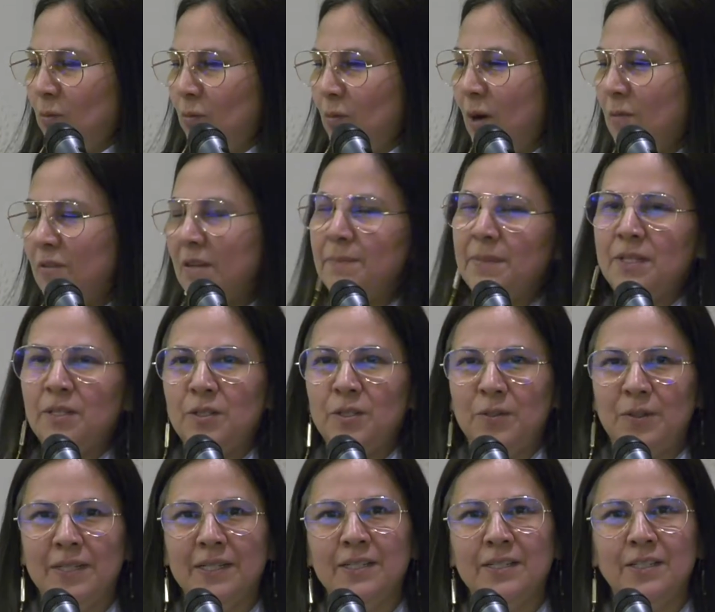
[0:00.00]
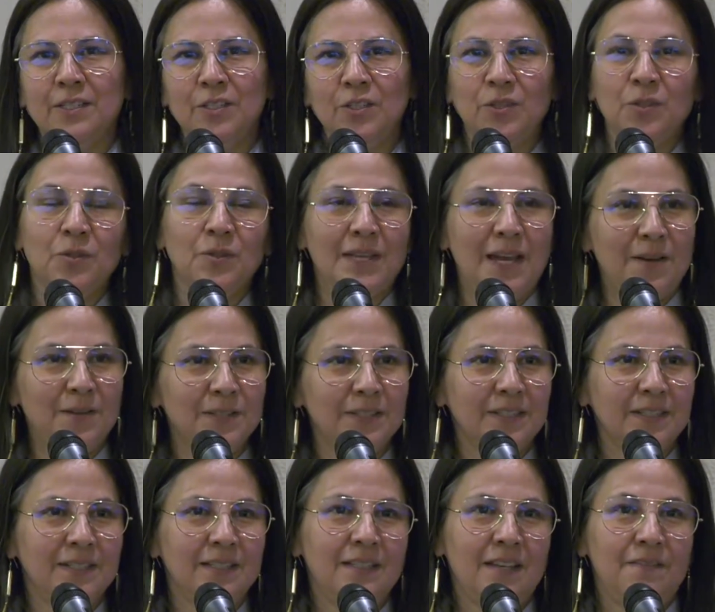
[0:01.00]
What we've been doing since
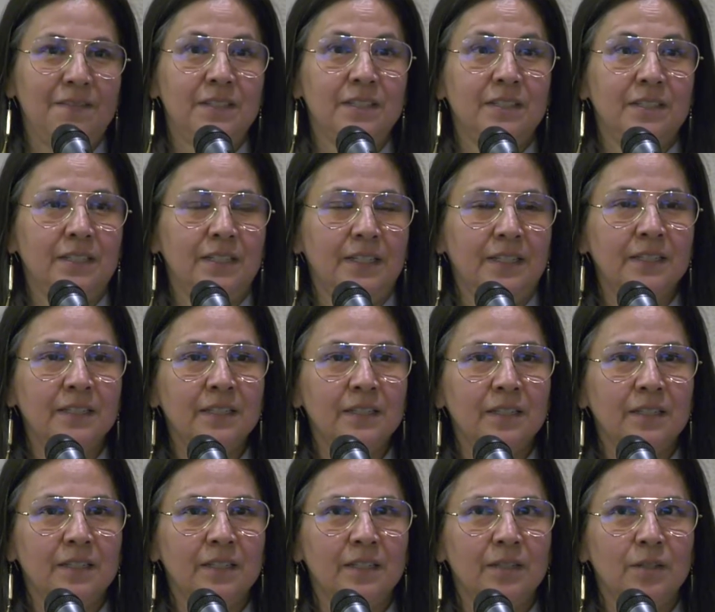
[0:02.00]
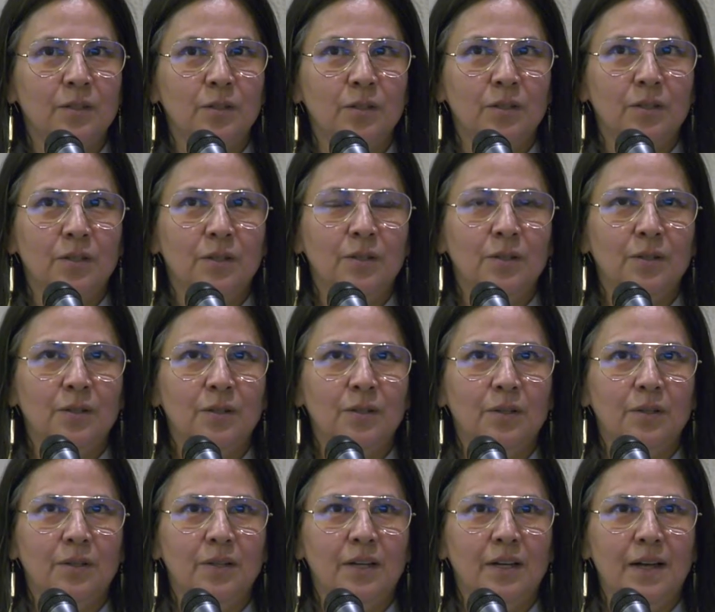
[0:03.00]
2017,
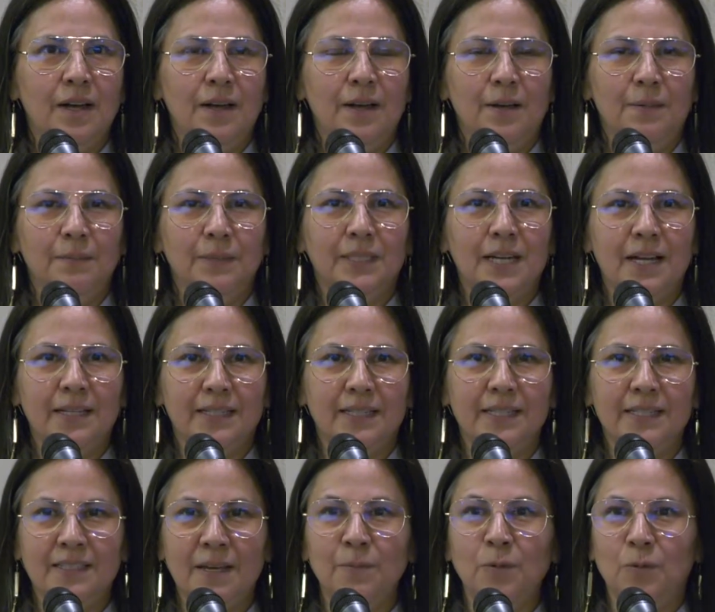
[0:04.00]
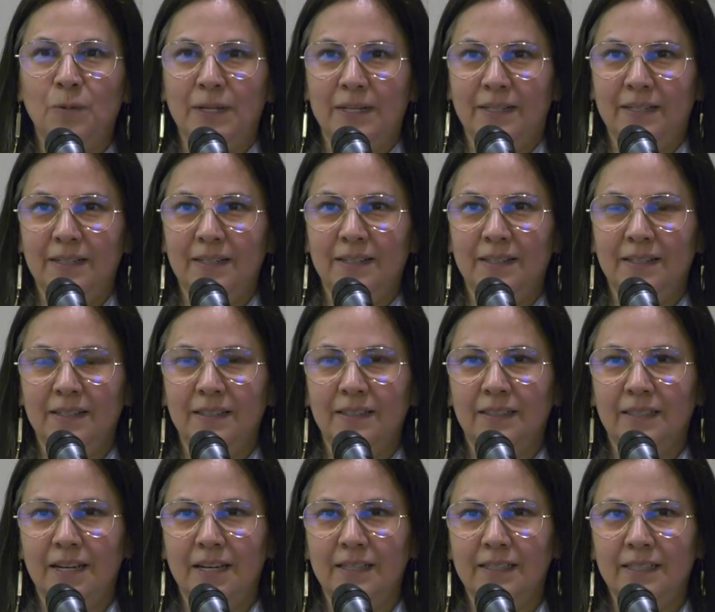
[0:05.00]
Gagi Samawin,
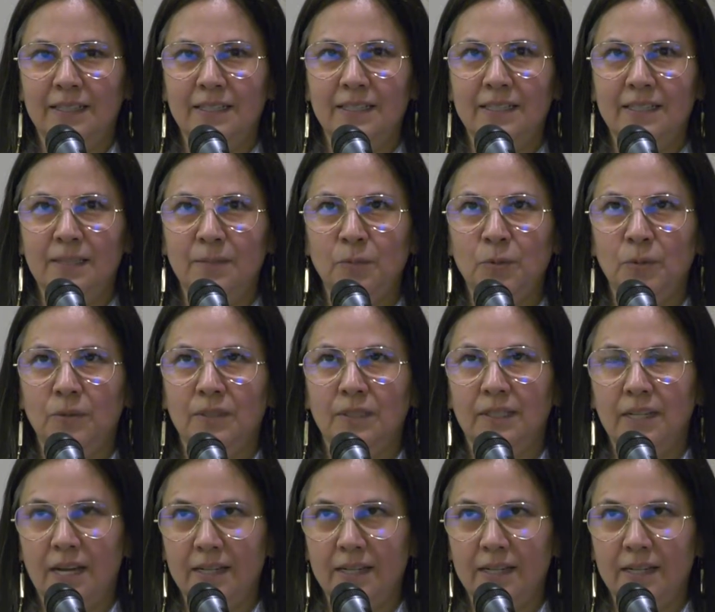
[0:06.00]
Gagi Simutan,